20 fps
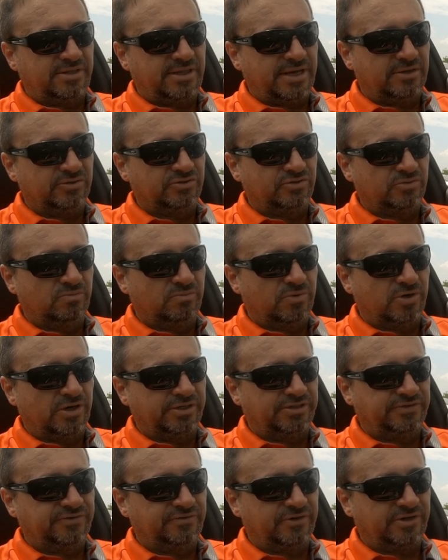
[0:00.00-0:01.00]
thousand
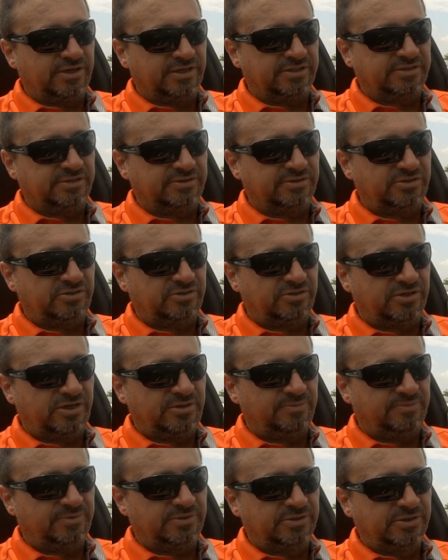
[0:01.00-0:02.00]
bucks for accent
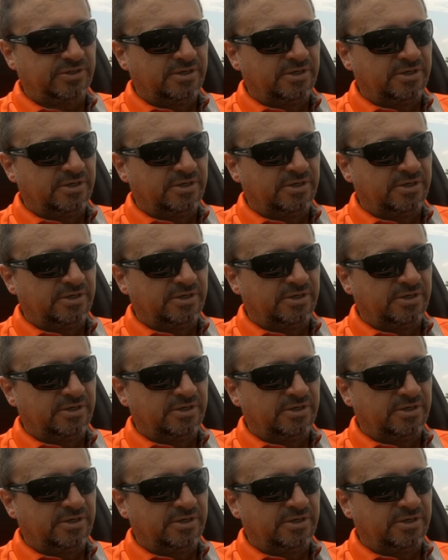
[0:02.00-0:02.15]
stripes.